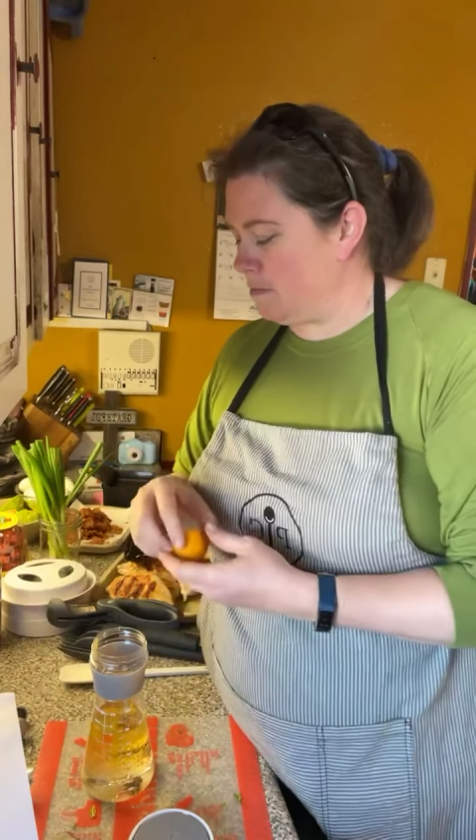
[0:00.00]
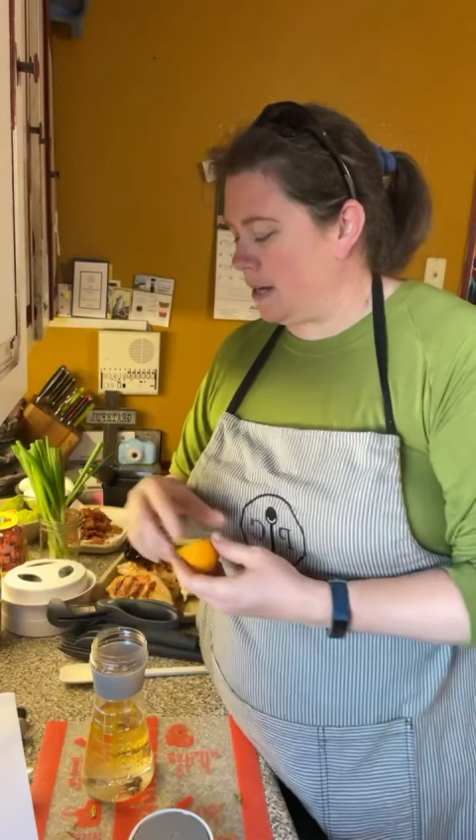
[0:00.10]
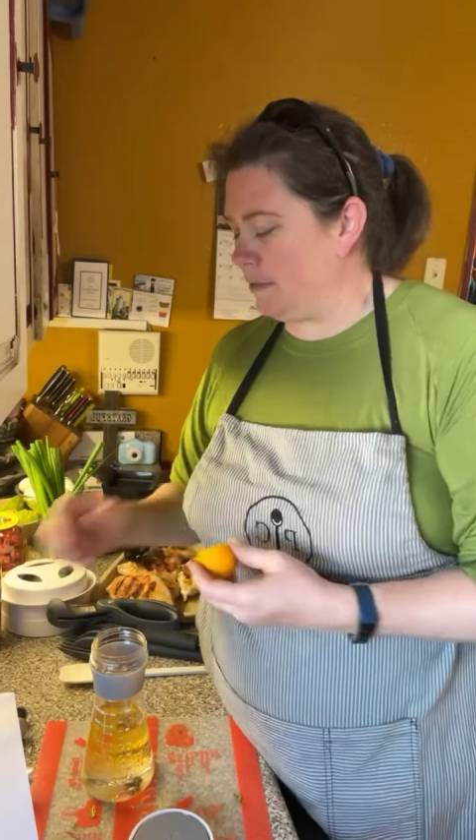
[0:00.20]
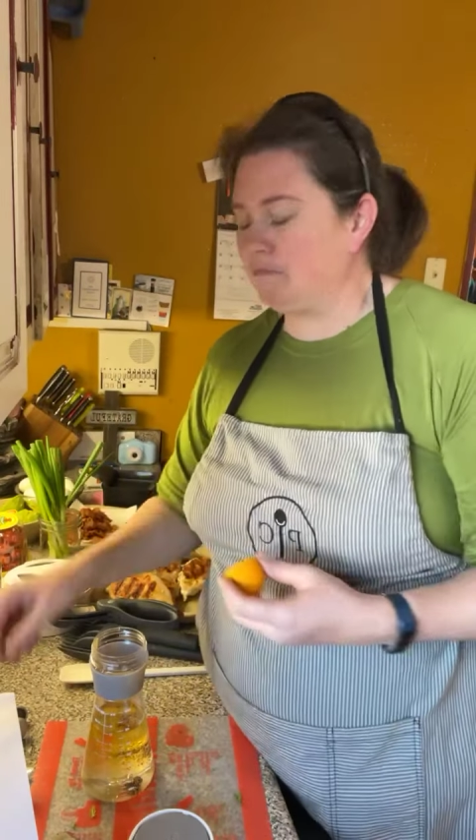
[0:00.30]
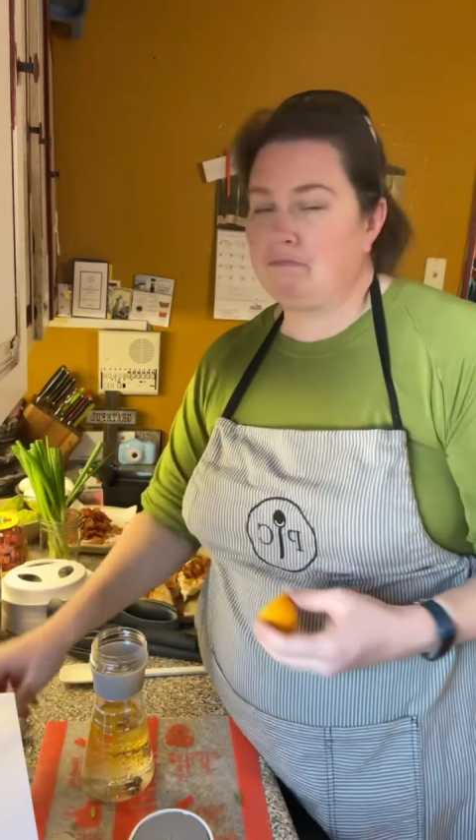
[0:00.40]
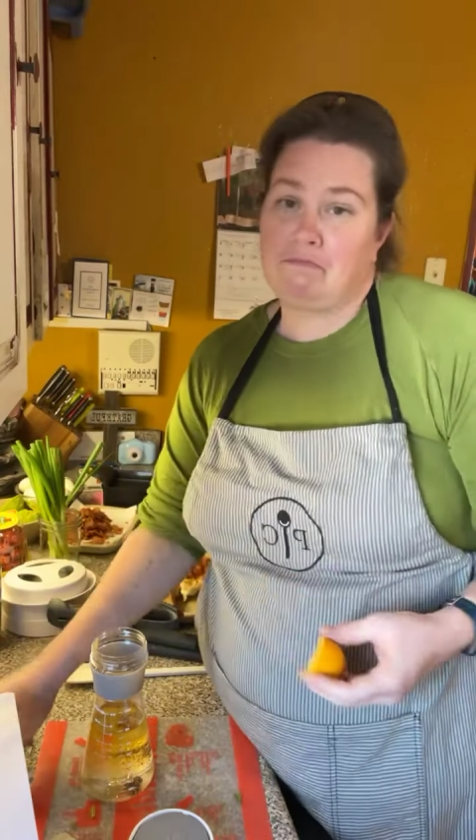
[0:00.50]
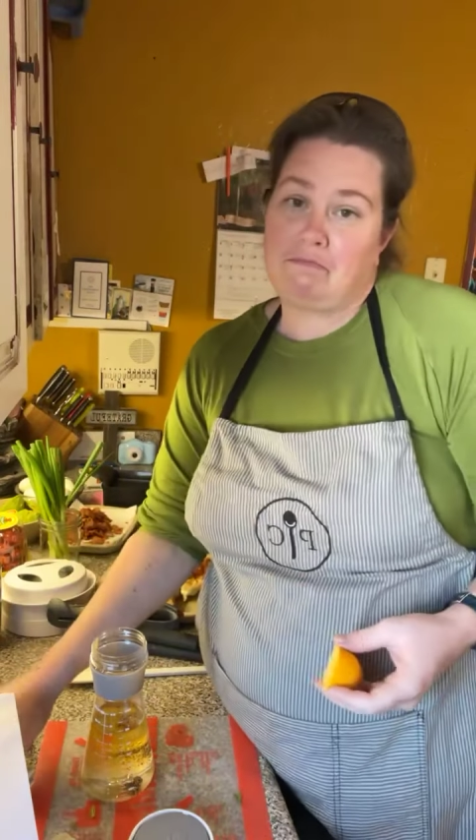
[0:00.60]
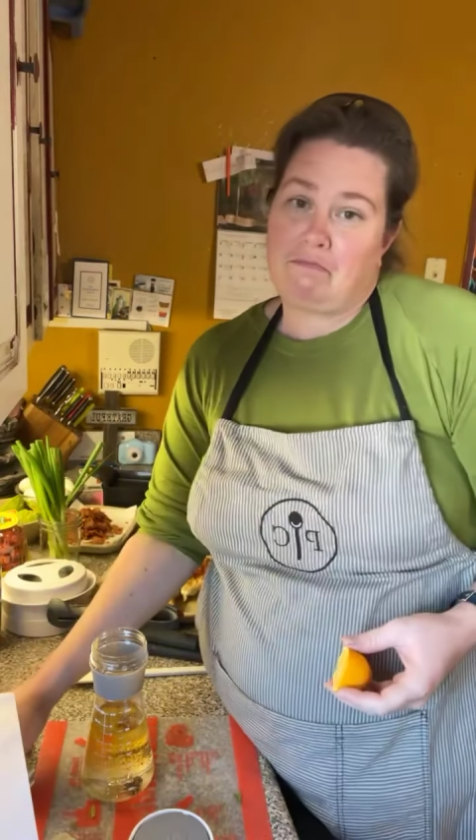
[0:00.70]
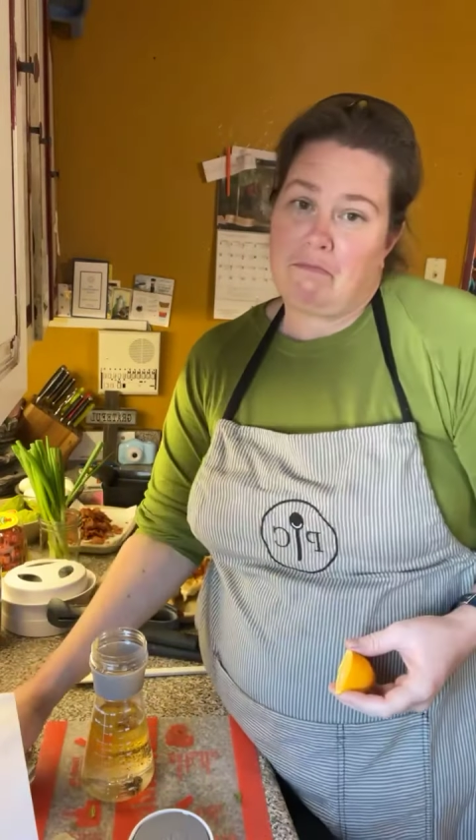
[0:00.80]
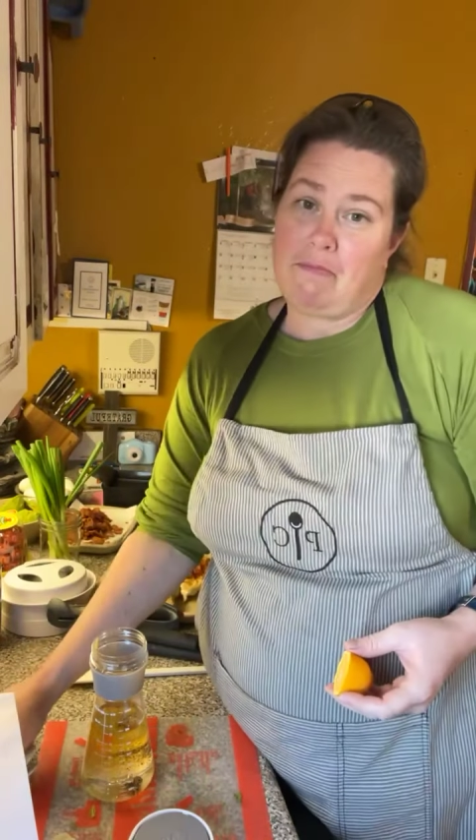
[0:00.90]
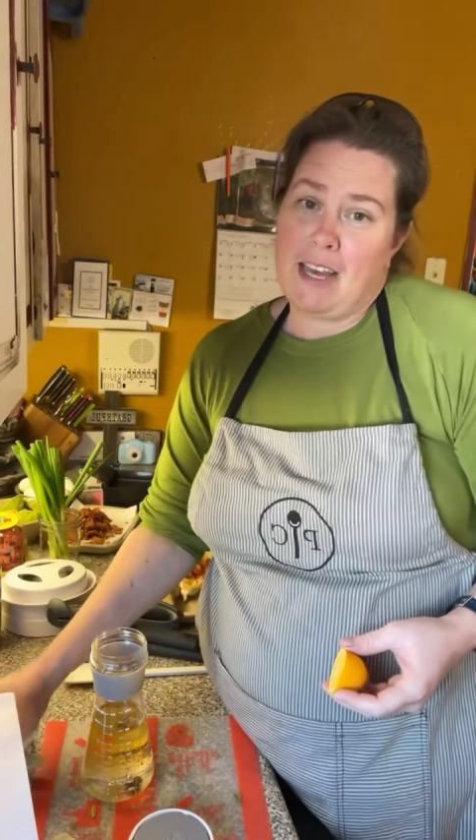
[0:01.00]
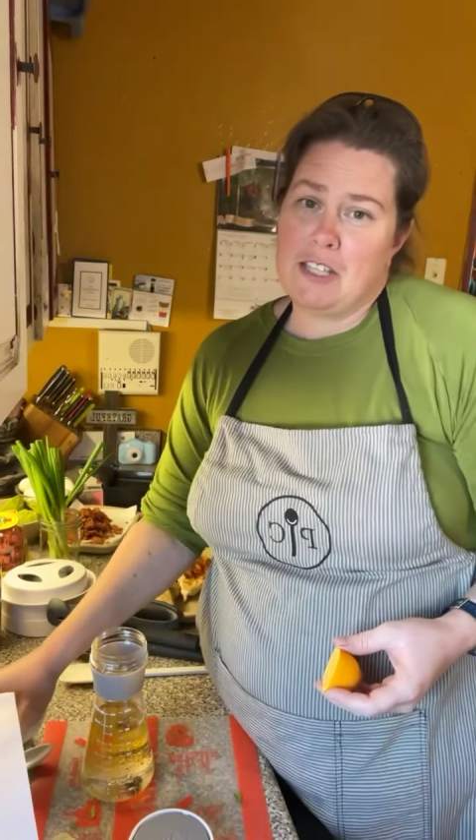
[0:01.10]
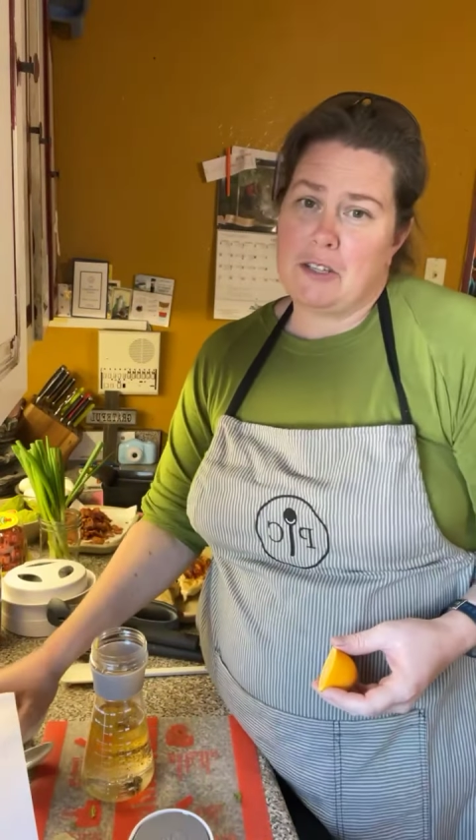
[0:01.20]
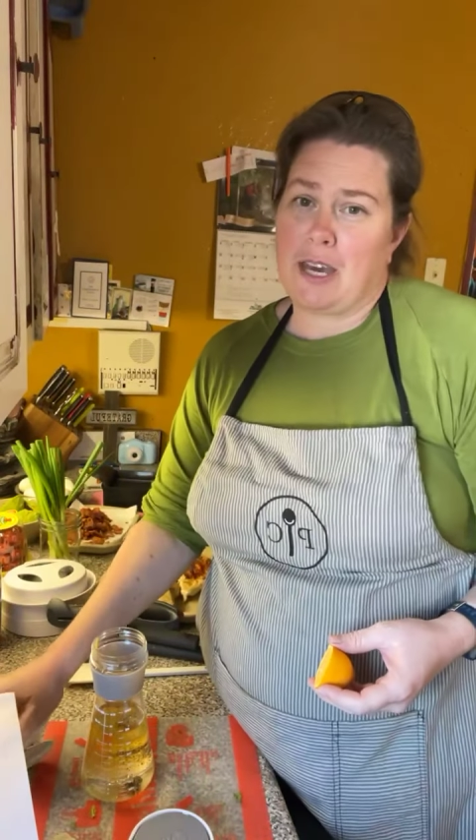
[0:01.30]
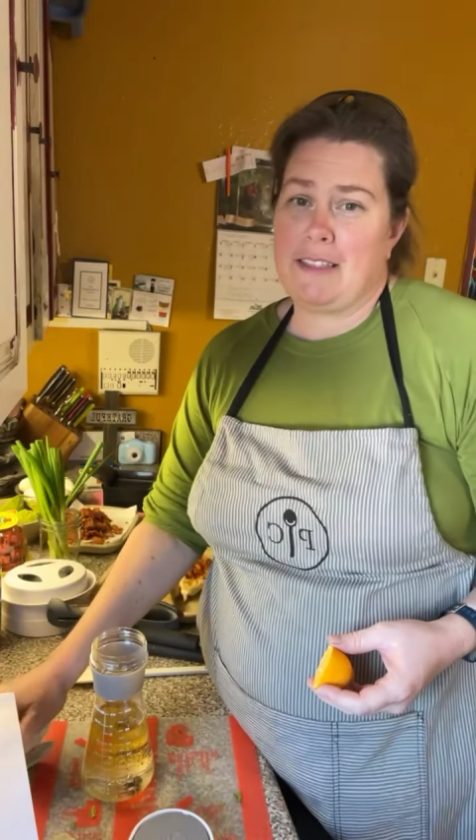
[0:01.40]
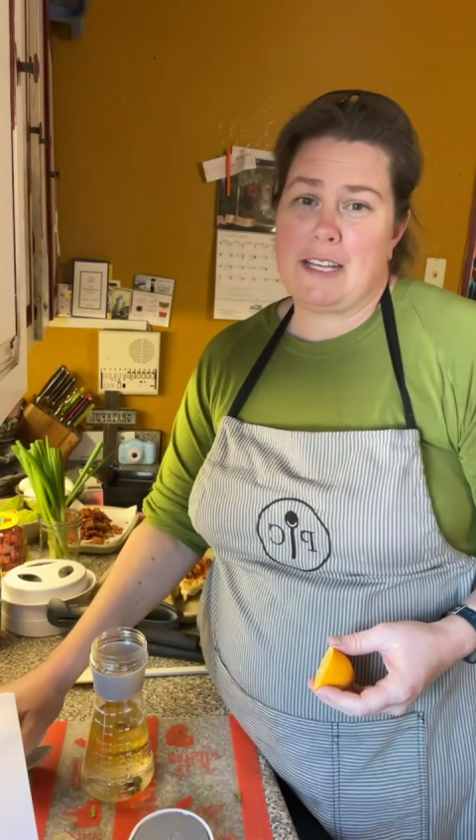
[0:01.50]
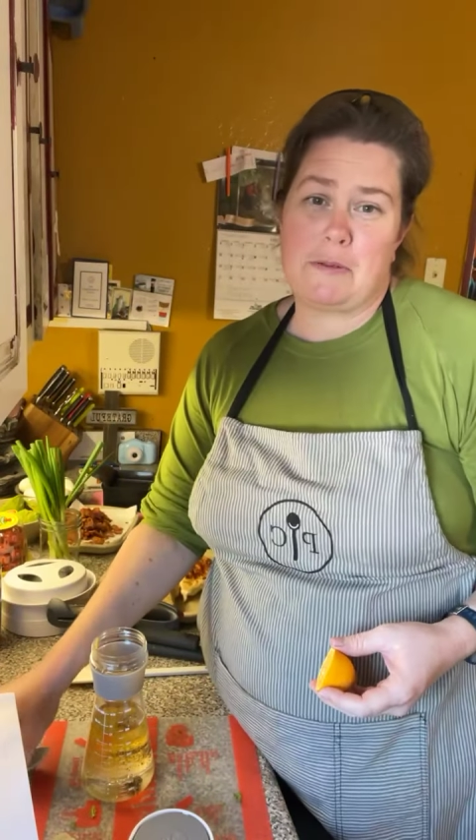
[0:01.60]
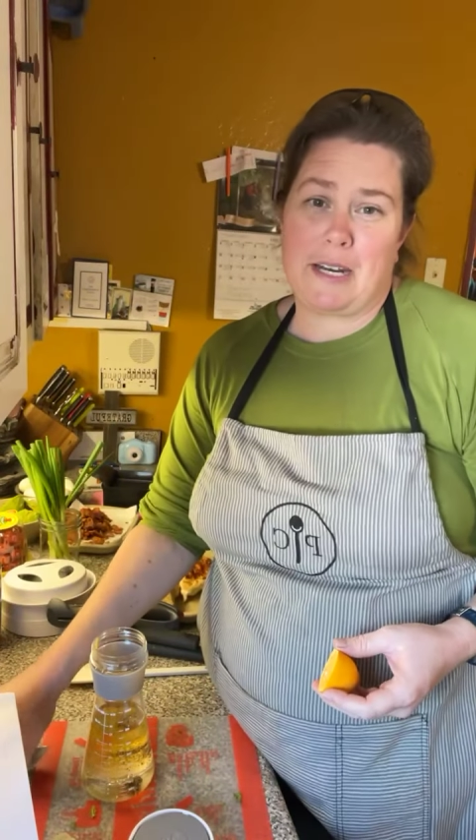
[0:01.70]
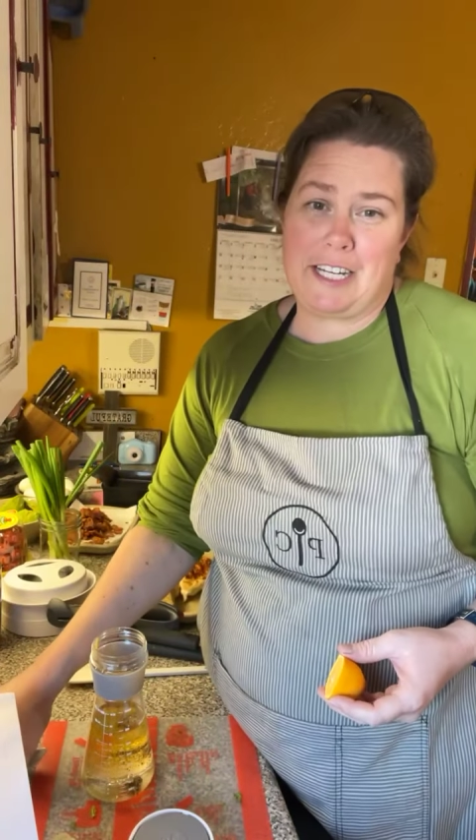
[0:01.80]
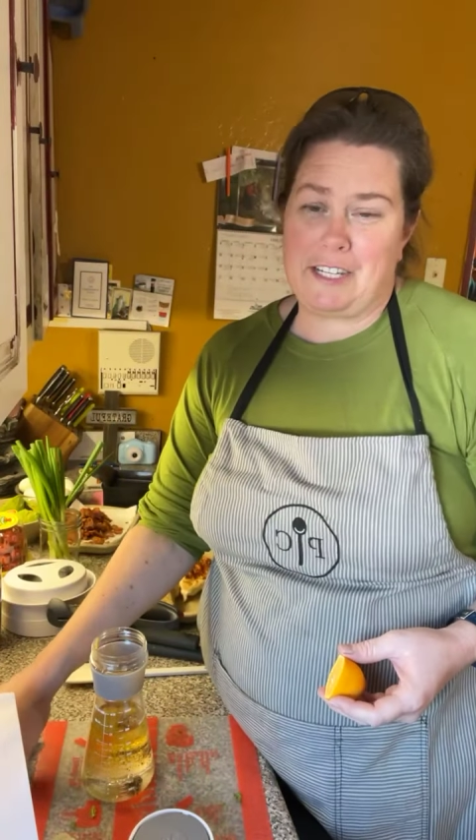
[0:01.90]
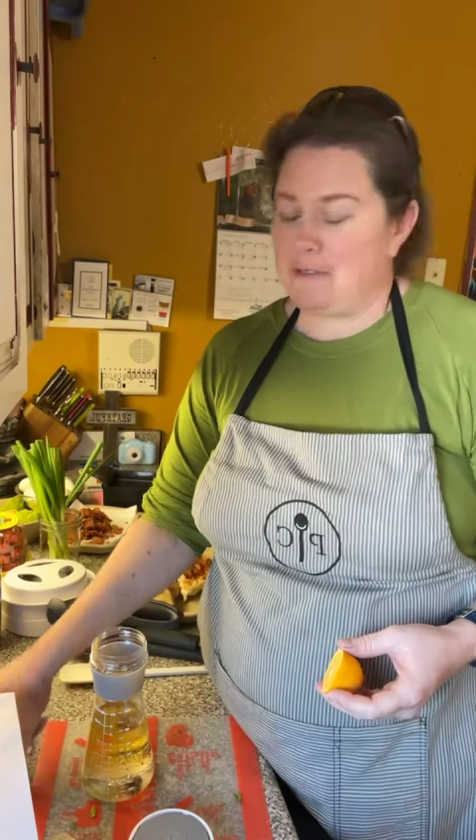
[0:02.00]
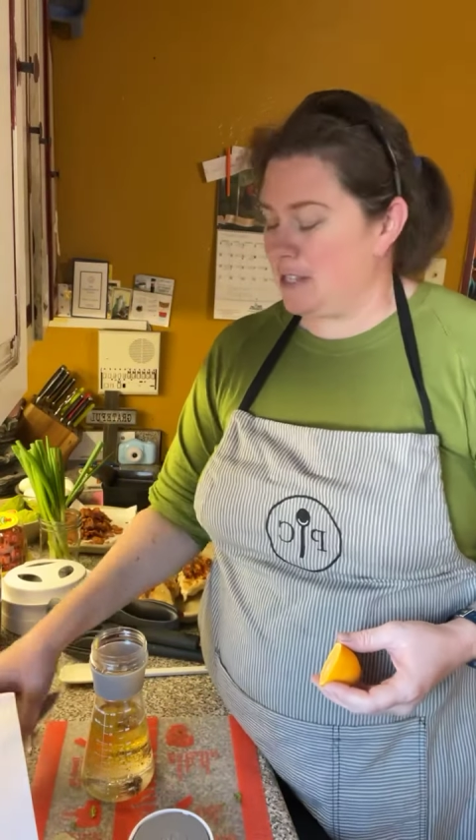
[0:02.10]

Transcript: but that's okay. That's what I do.